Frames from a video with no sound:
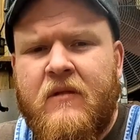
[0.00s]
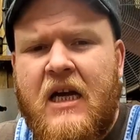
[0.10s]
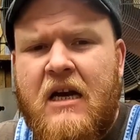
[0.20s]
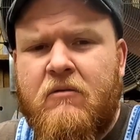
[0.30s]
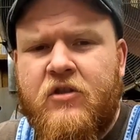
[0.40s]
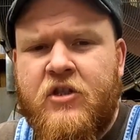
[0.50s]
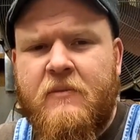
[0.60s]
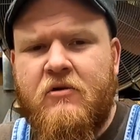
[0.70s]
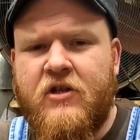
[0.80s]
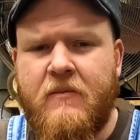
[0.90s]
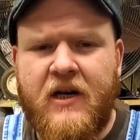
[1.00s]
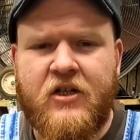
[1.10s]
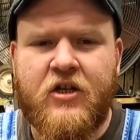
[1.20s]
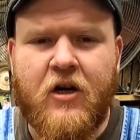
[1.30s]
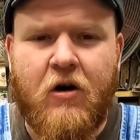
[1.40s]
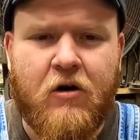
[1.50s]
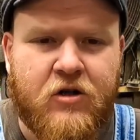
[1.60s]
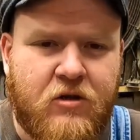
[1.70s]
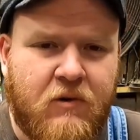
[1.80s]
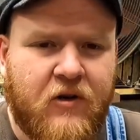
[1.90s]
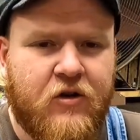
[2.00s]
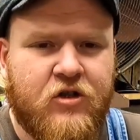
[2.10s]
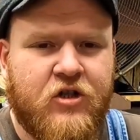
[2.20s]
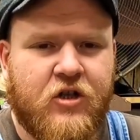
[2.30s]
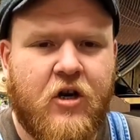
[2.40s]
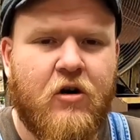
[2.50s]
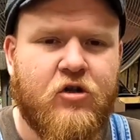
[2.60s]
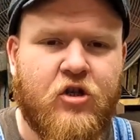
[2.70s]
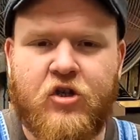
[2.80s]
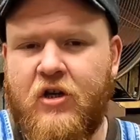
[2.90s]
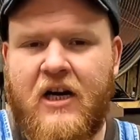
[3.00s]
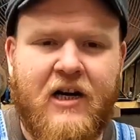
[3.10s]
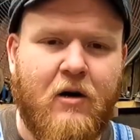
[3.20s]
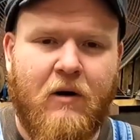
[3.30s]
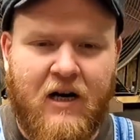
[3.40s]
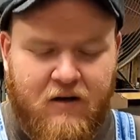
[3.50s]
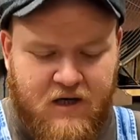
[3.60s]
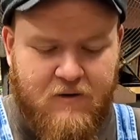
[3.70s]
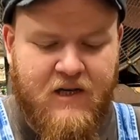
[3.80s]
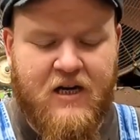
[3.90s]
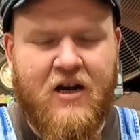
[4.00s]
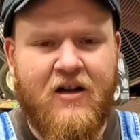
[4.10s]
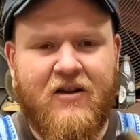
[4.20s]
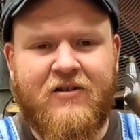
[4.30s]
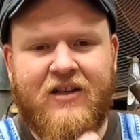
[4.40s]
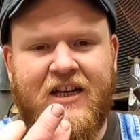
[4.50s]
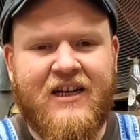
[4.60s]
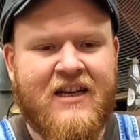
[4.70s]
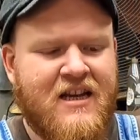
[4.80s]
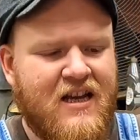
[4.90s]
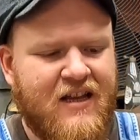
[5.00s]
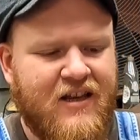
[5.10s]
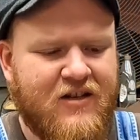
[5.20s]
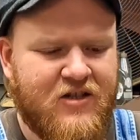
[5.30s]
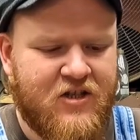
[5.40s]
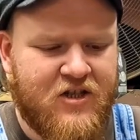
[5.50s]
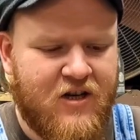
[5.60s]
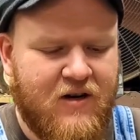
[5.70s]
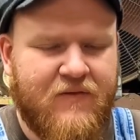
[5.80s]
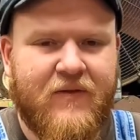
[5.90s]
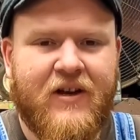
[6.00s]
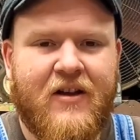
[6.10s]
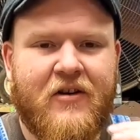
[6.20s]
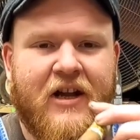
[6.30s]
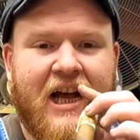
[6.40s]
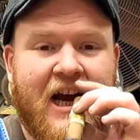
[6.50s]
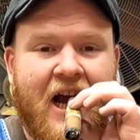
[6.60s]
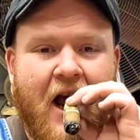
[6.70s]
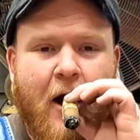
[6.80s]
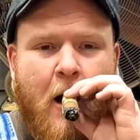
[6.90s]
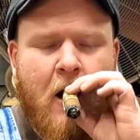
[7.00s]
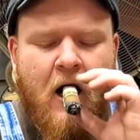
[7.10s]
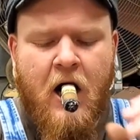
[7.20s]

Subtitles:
I don't smoke too many cigars to where there's cigars just laying around, and I'm like, oh, look, there's a cigar from the other day, you know.